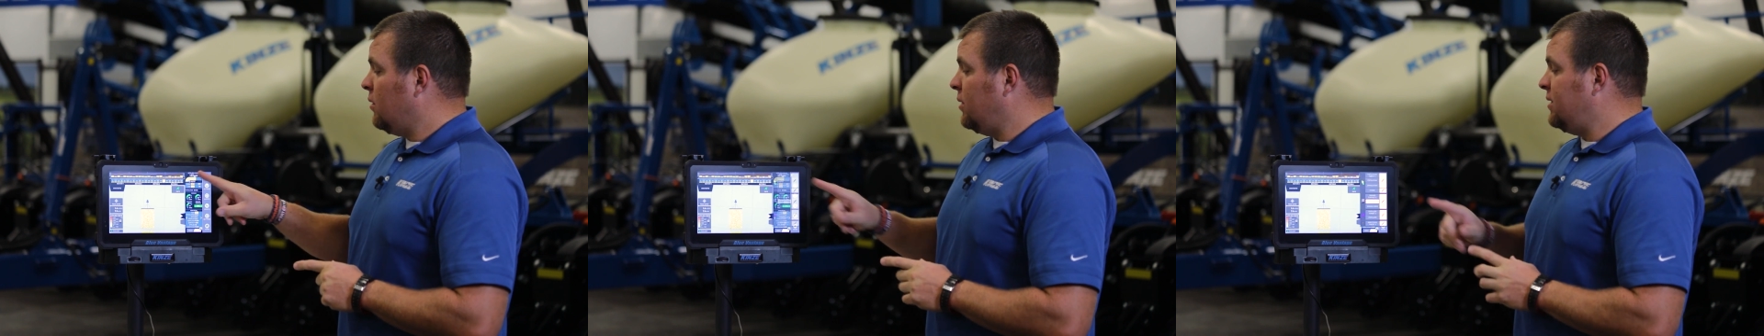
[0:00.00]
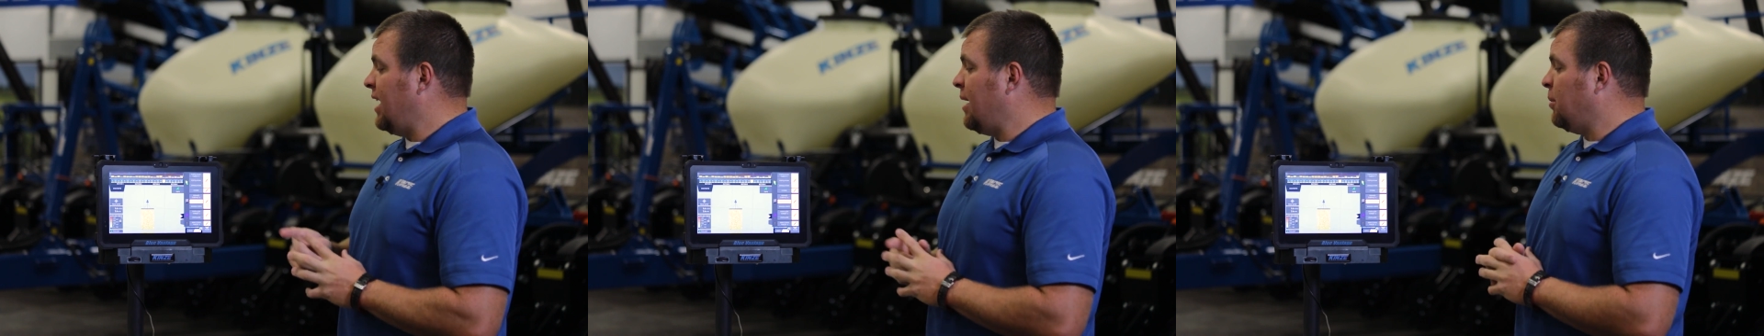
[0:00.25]
We
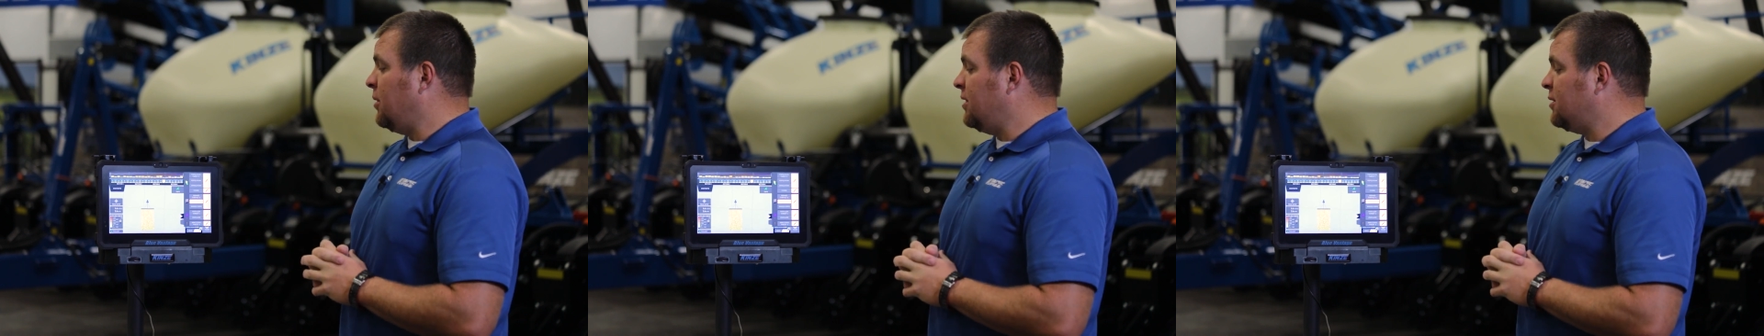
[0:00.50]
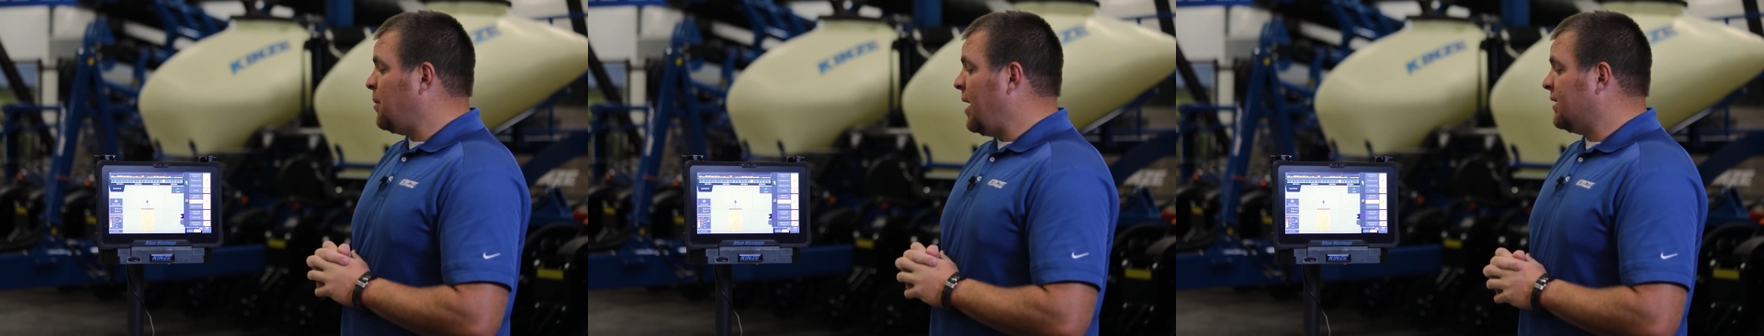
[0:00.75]
tap on
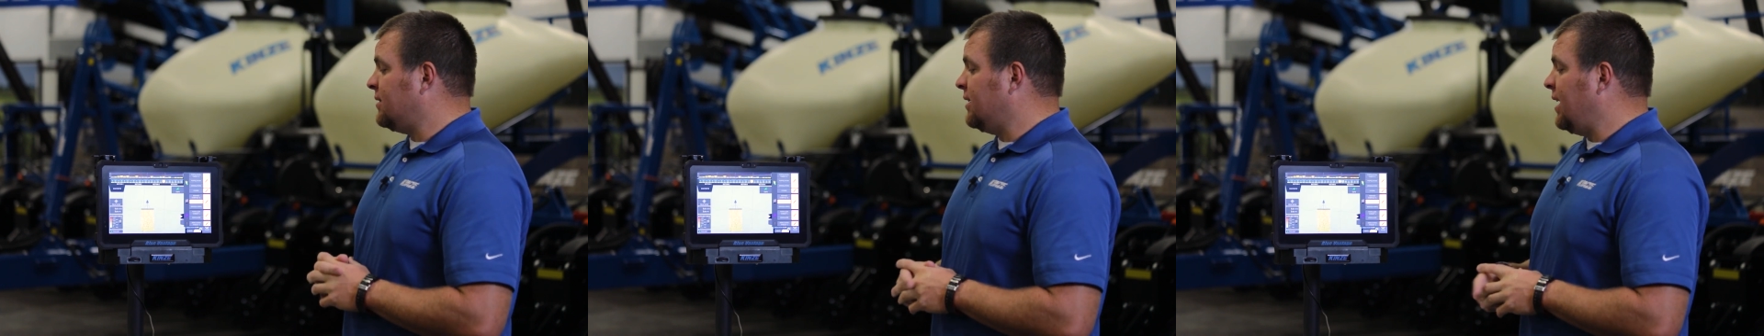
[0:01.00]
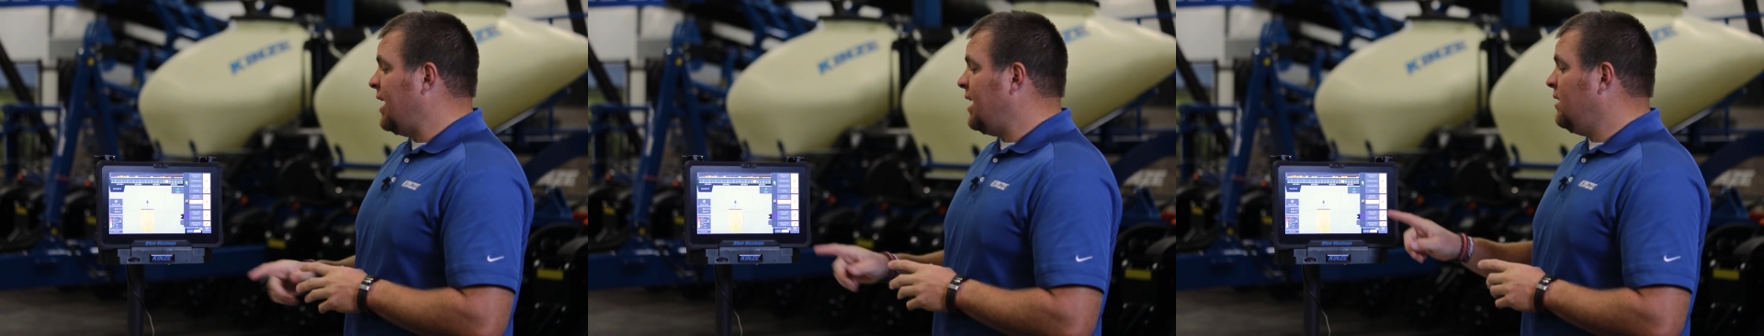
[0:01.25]
this box
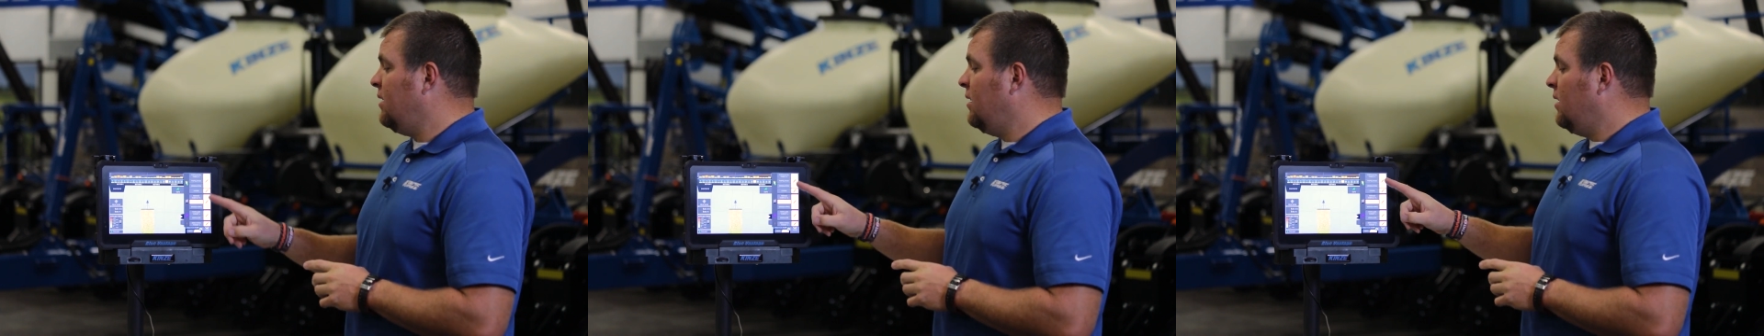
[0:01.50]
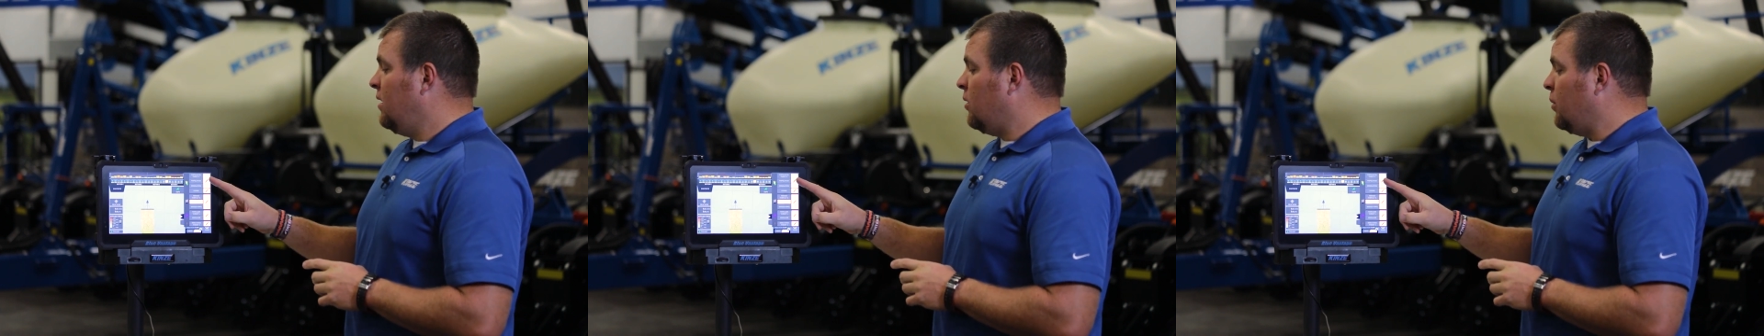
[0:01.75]
again.
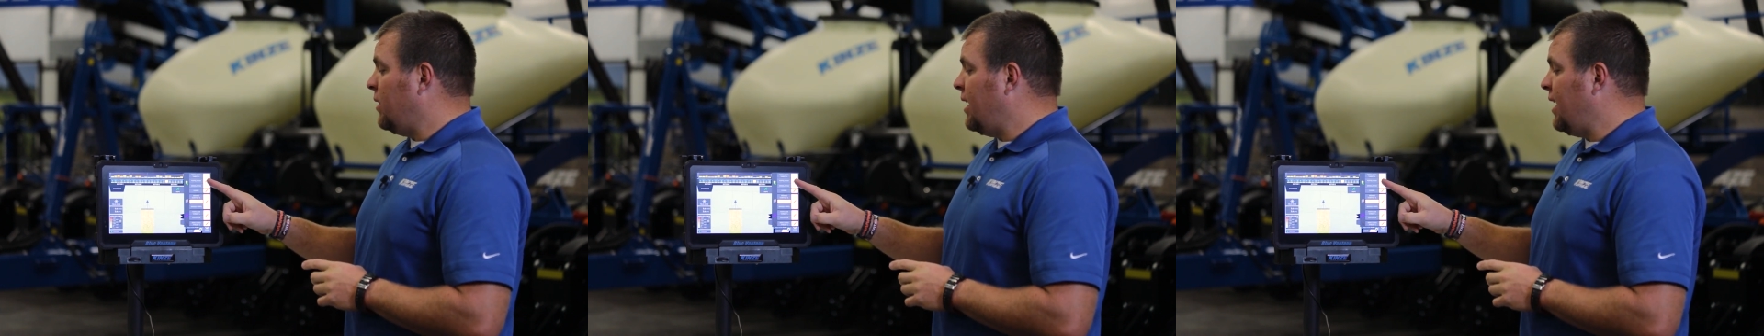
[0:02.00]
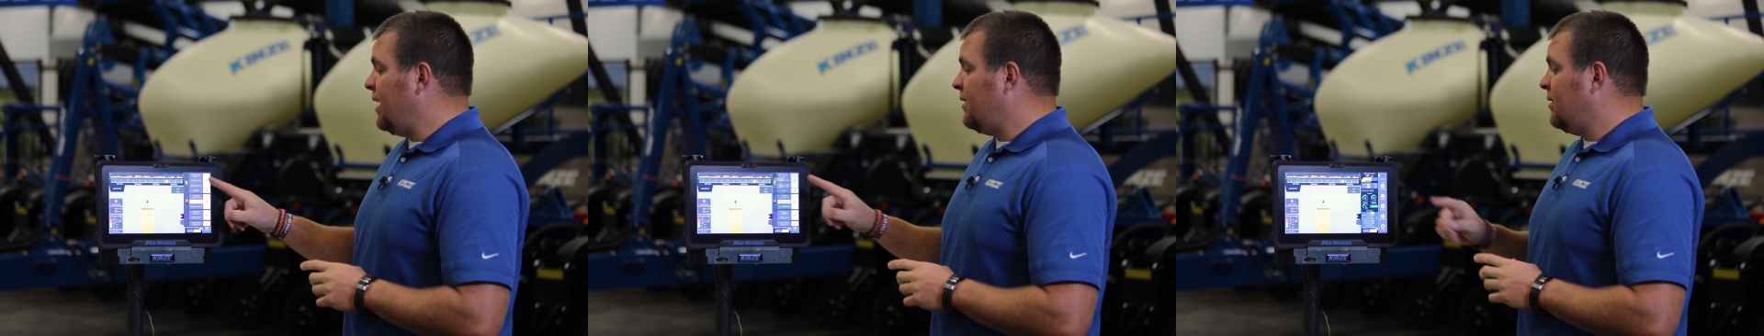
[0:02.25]
We
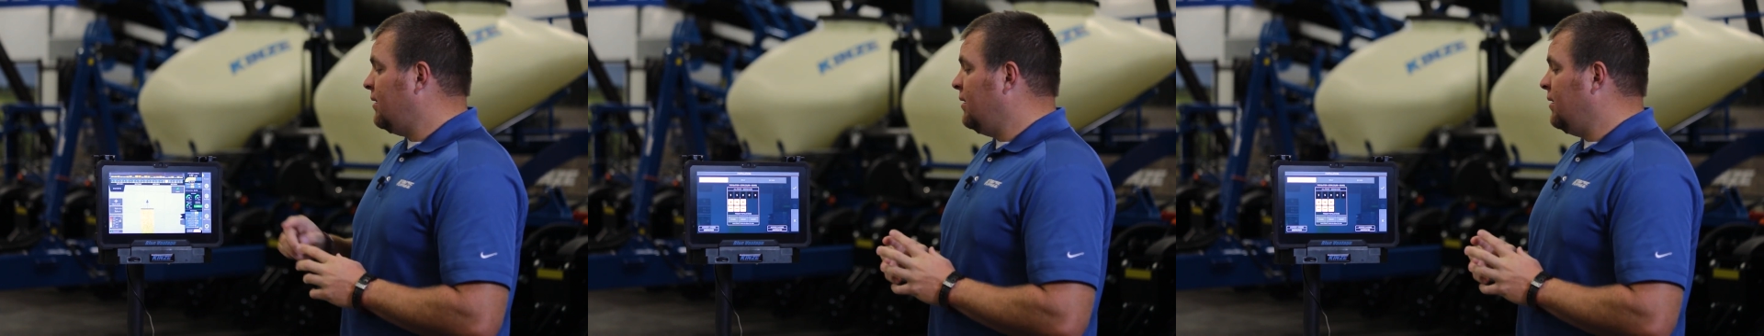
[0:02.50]
hit